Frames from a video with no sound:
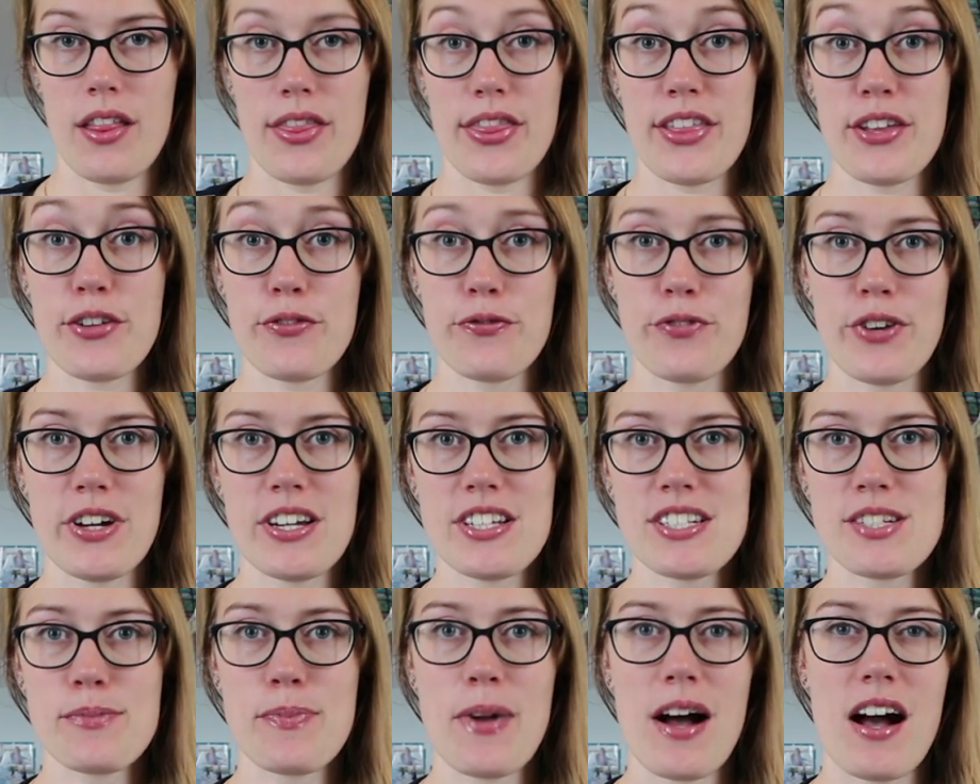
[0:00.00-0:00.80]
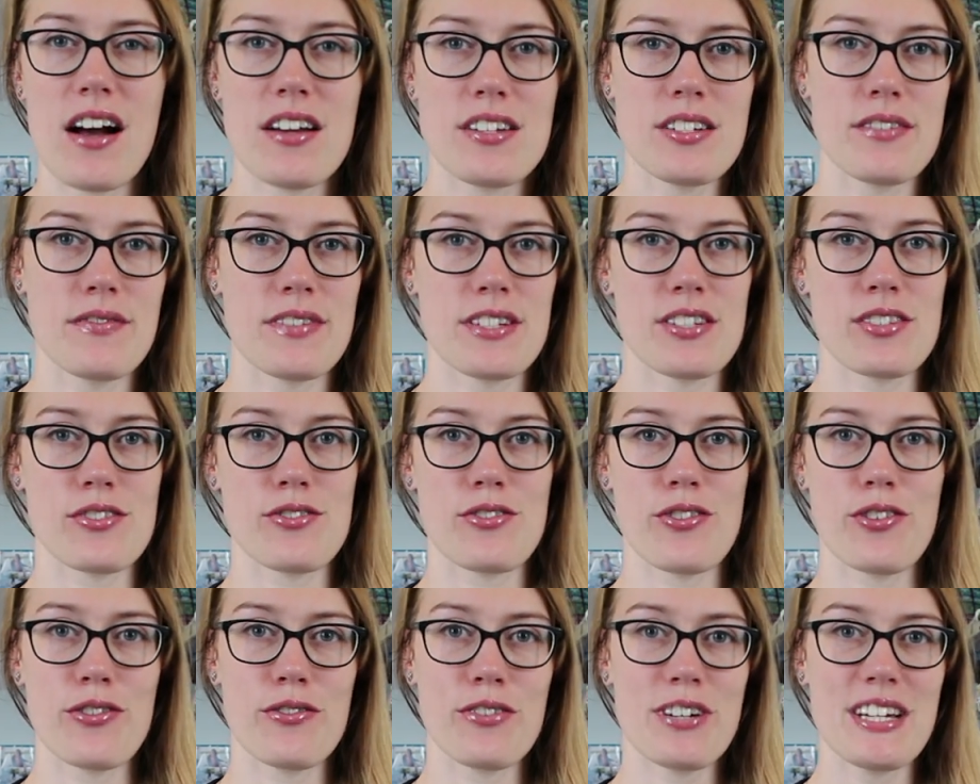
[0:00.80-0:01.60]
The first part of a
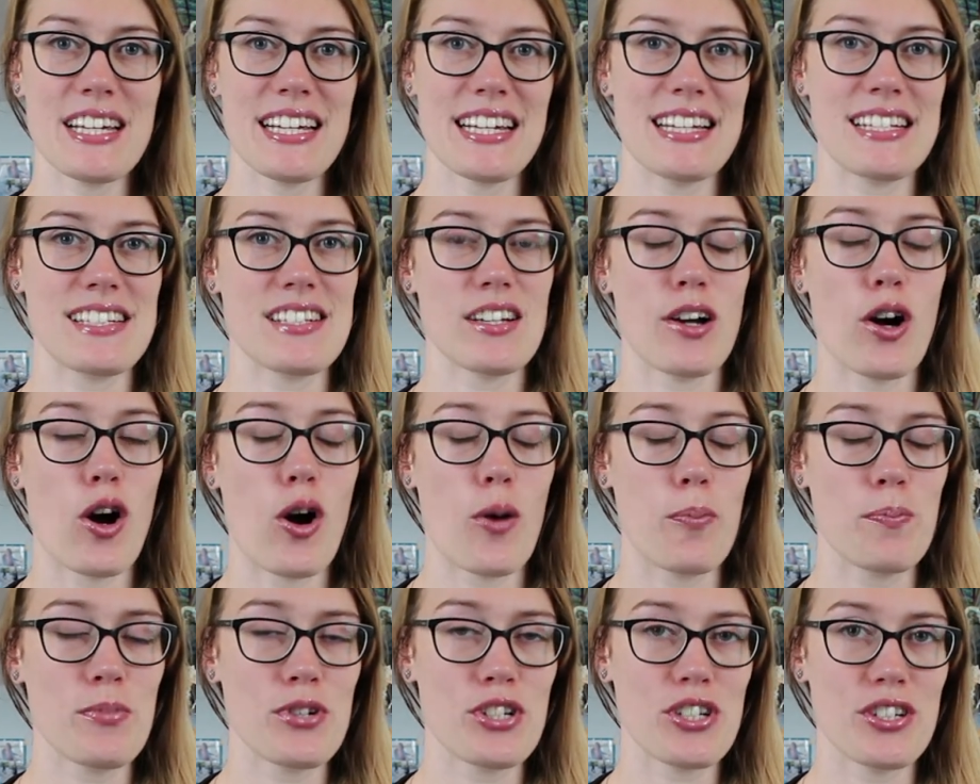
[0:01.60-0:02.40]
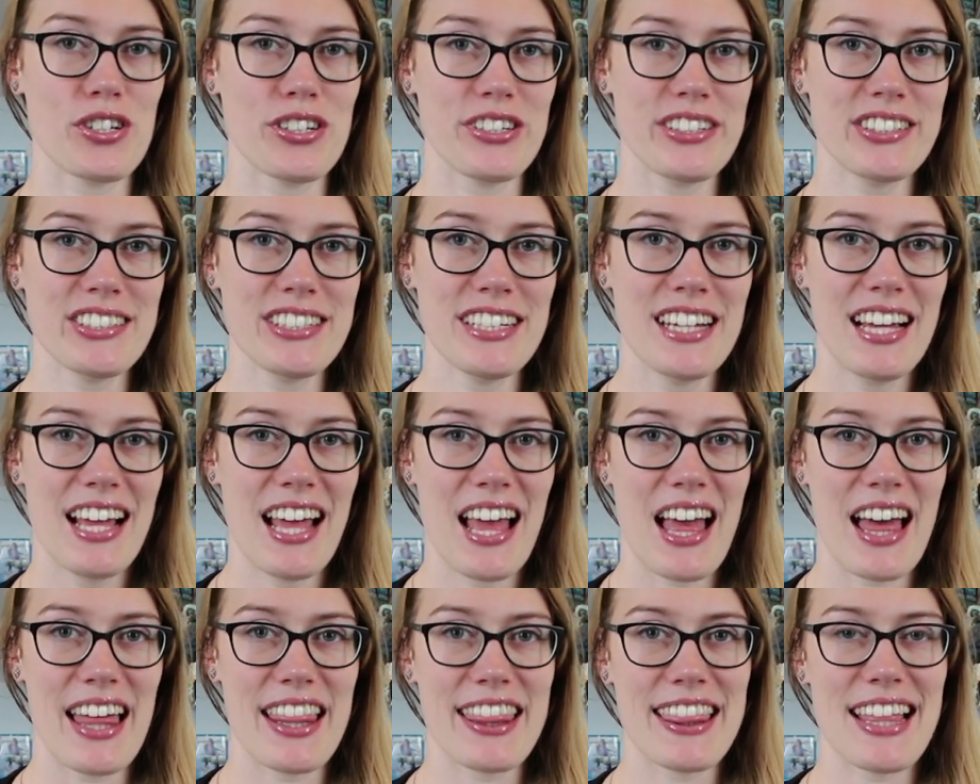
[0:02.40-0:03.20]
story is optional,
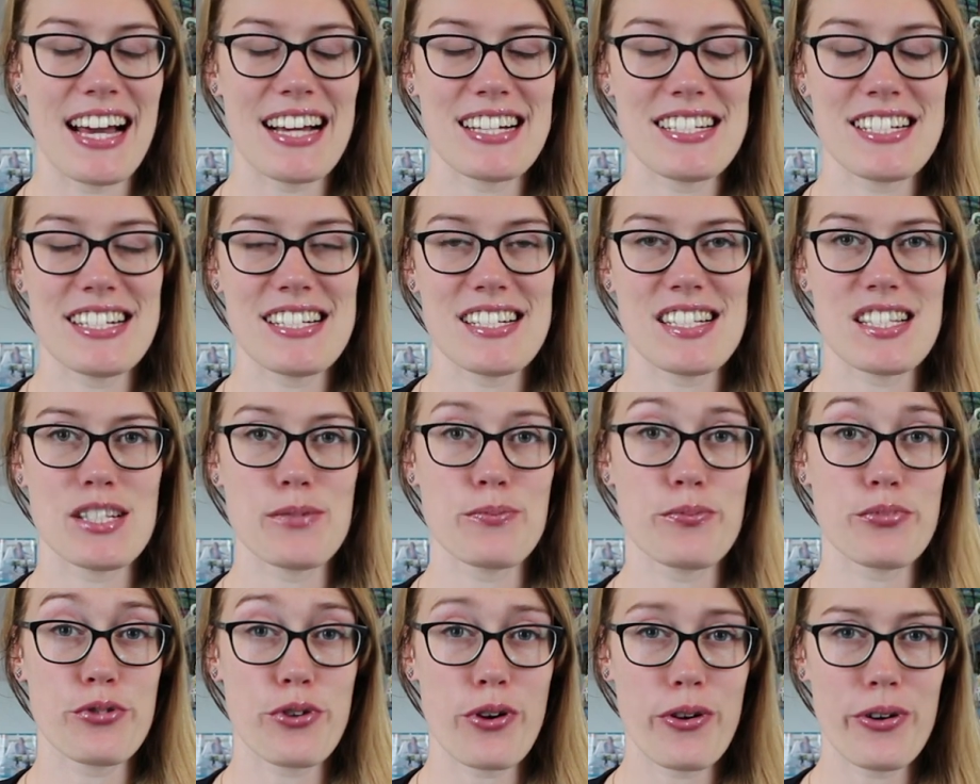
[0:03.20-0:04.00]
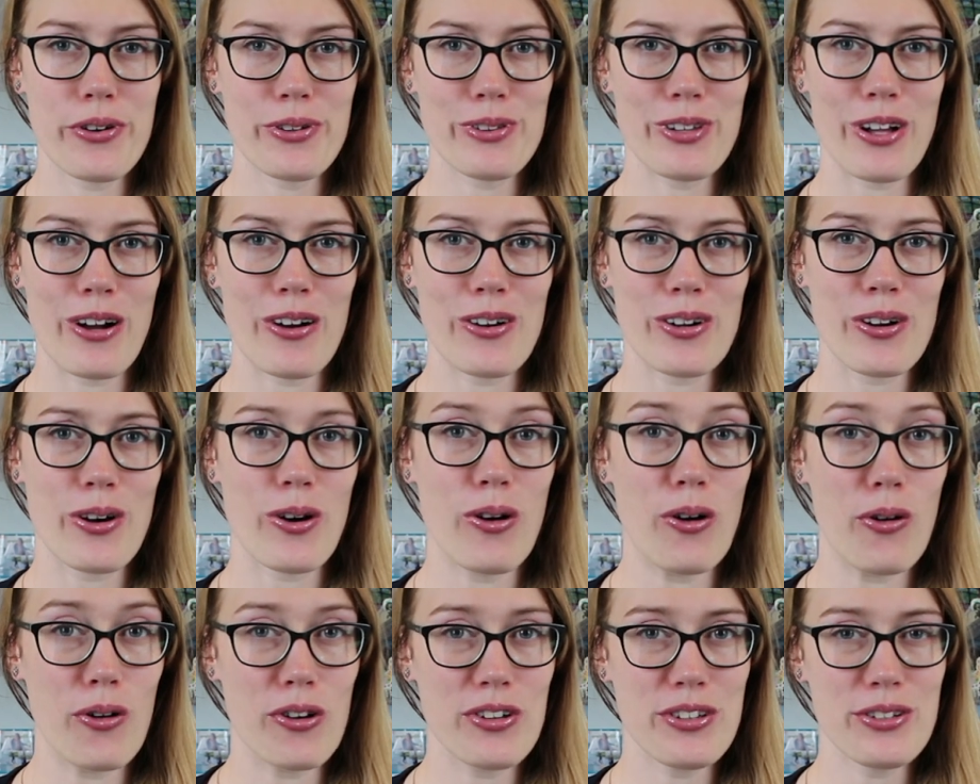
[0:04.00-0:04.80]
and that is the prologue,
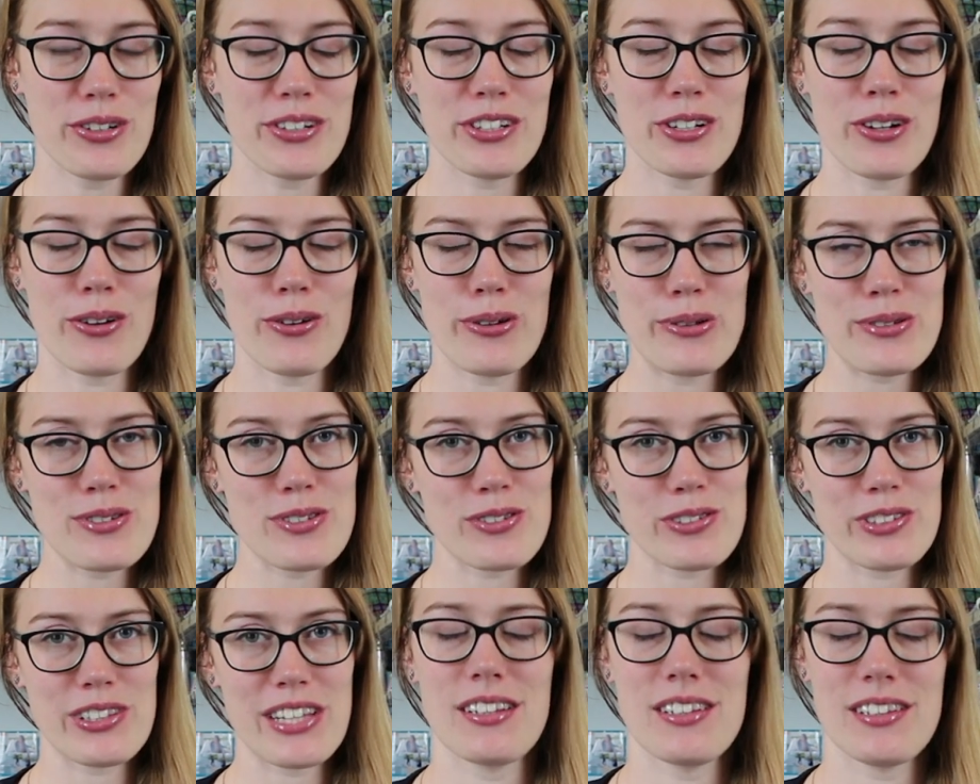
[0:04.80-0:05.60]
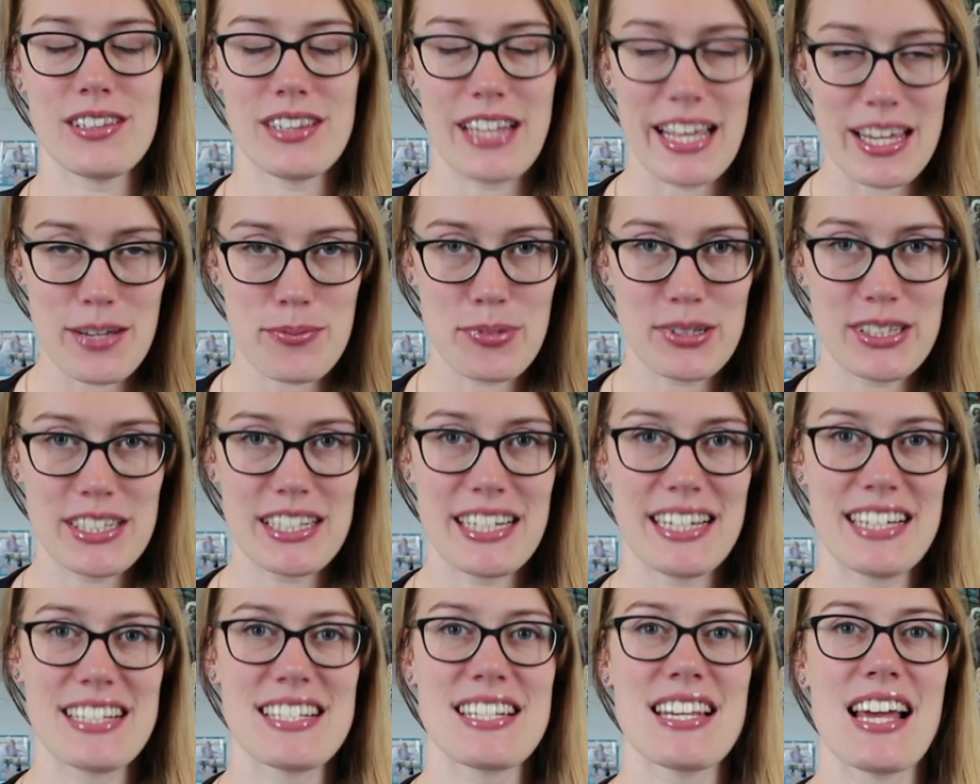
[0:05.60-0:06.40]
or you can also label
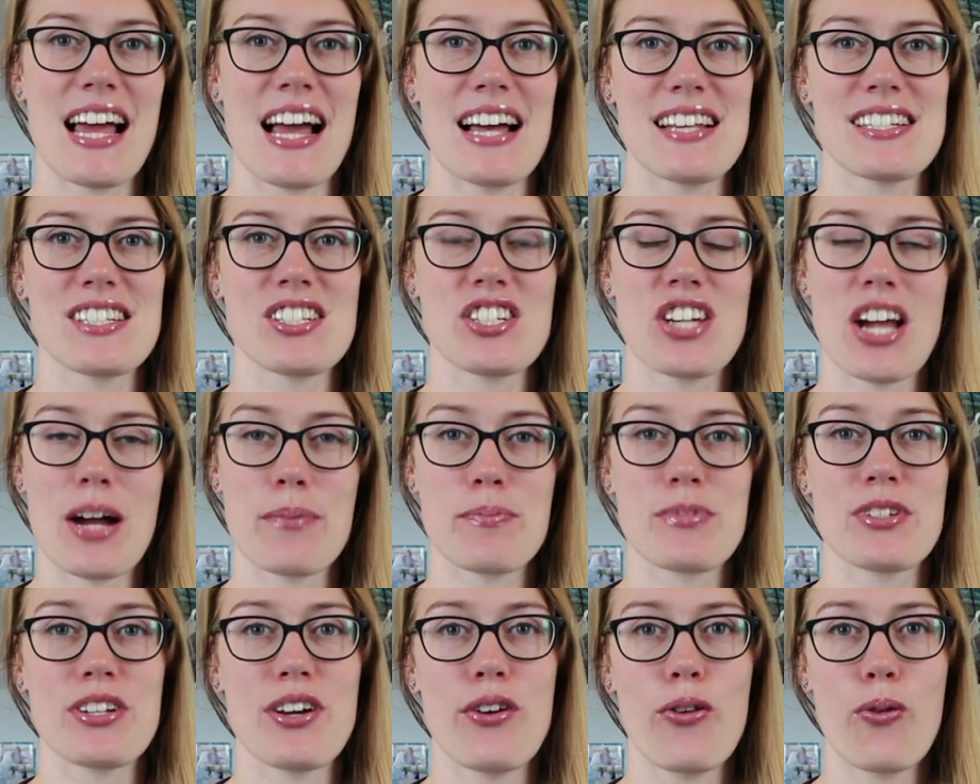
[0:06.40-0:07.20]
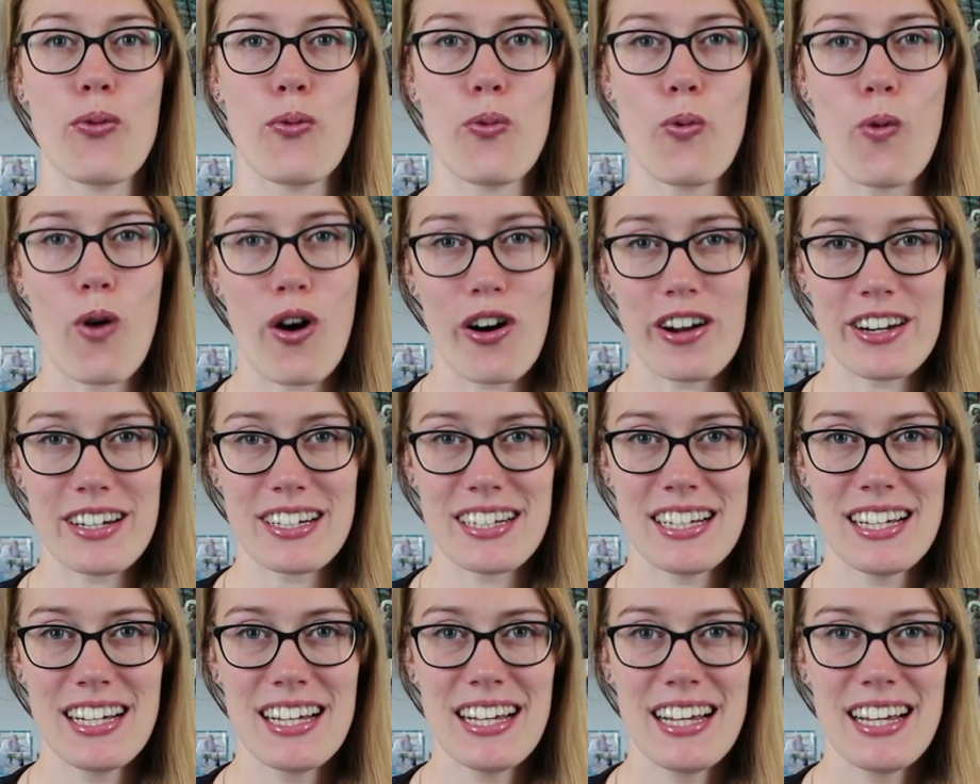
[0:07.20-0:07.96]
it as chapter 1.